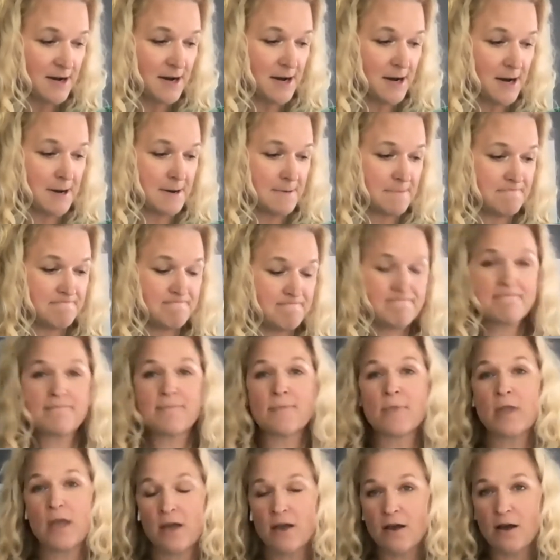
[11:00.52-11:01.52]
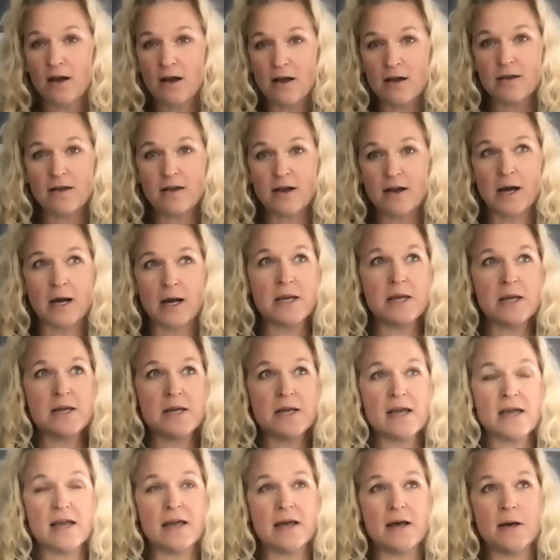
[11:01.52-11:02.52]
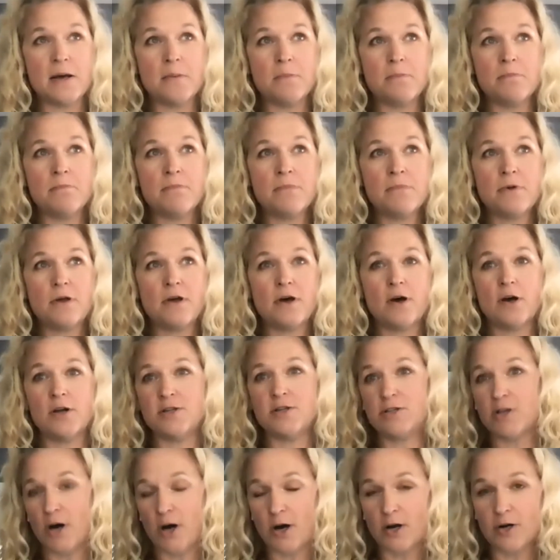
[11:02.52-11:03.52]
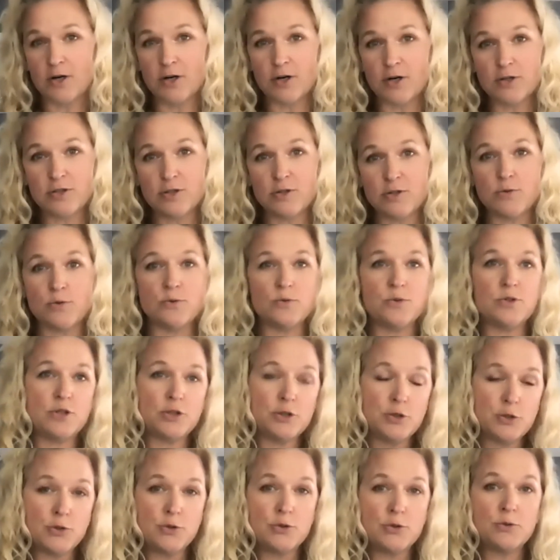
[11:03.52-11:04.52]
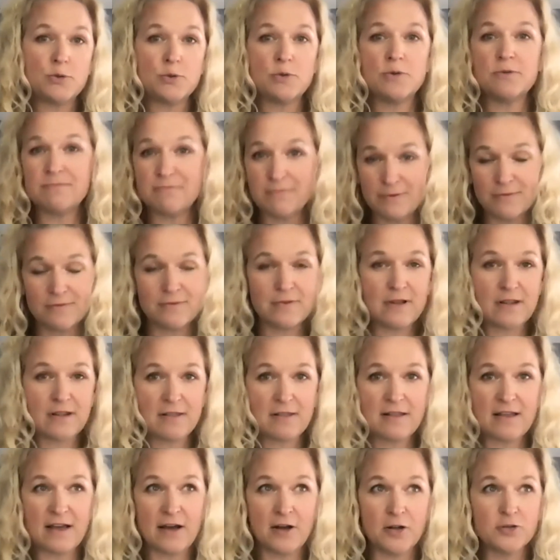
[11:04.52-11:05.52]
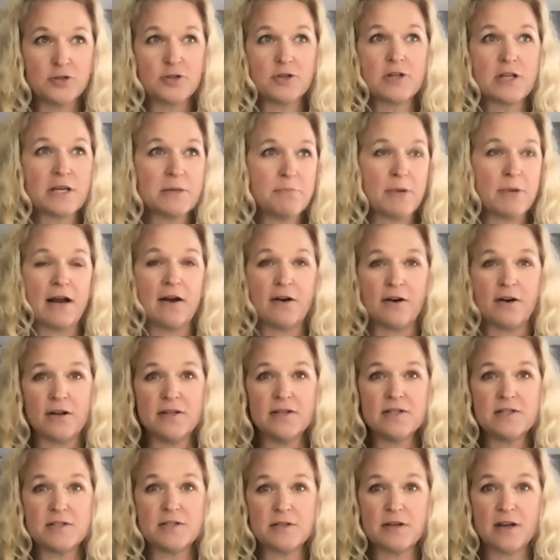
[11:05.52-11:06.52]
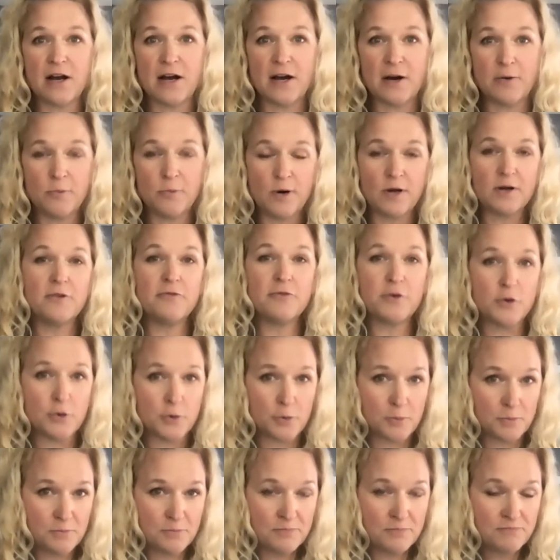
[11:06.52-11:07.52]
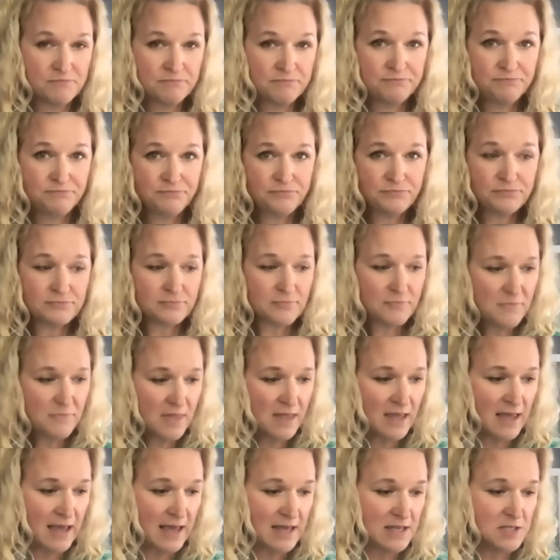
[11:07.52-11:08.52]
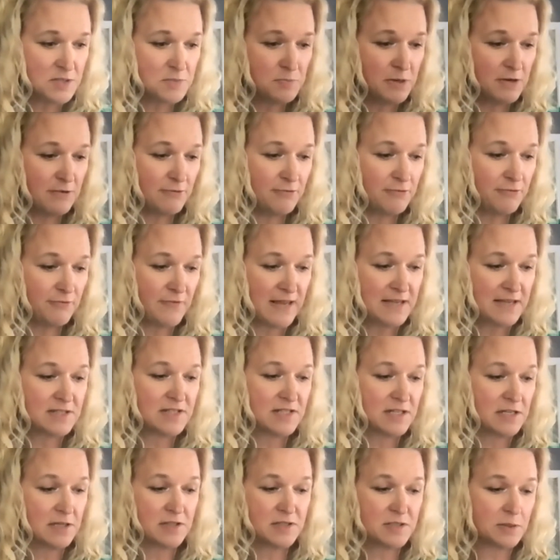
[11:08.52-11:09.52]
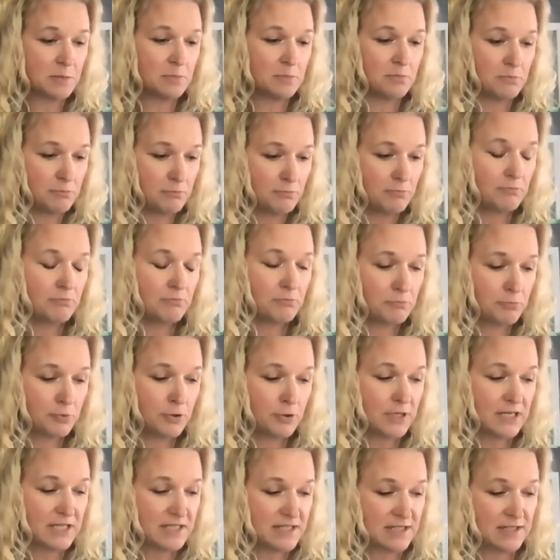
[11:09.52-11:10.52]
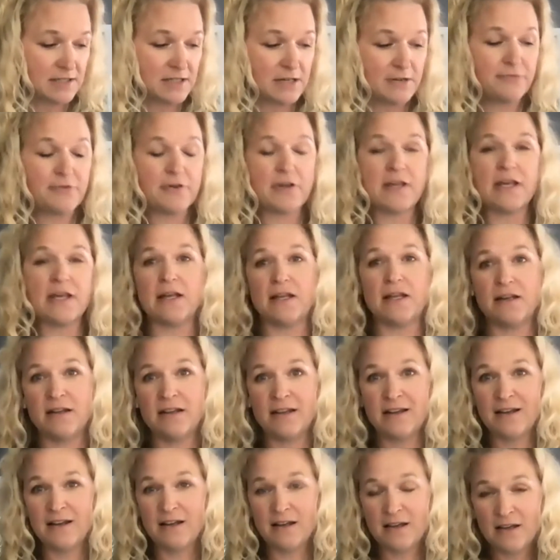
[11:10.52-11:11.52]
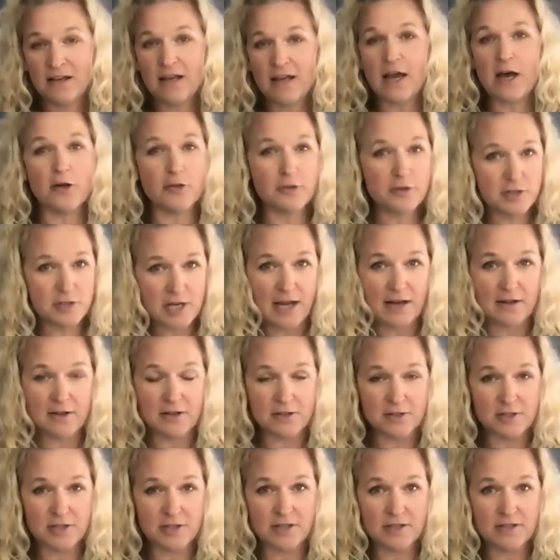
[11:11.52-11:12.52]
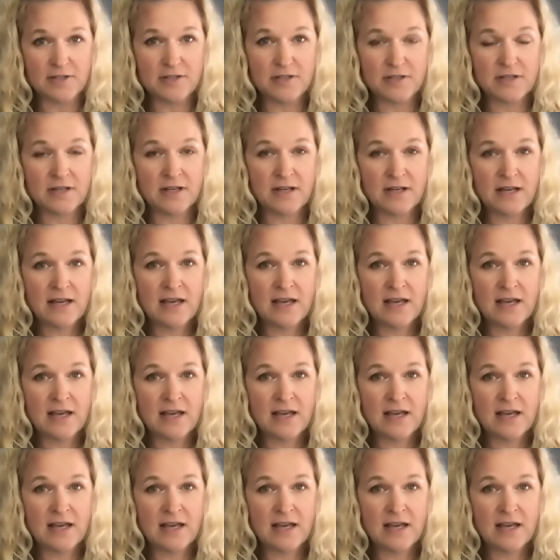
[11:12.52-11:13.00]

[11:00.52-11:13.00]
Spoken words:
I am a daughter to 2 elderly parents, one of whom has been facing some pretty significant health challenges.